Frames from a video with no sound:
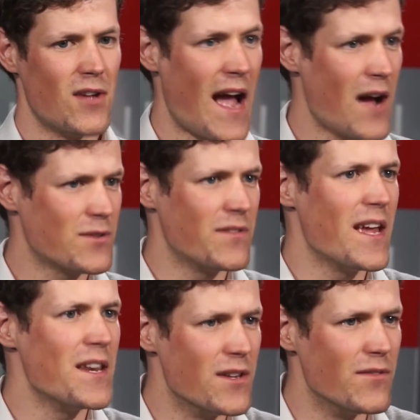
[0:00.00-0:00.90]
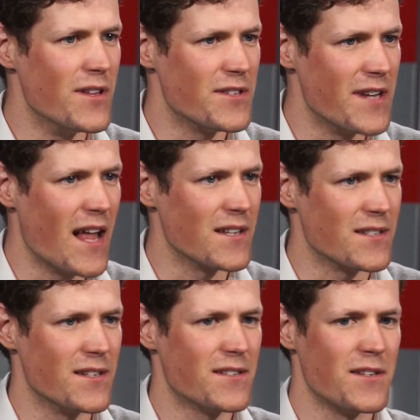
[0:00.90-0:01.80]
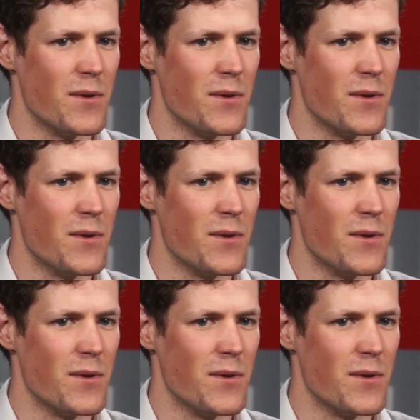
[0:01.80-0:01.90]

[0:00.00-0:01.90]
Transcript: Out of the end of this analysis,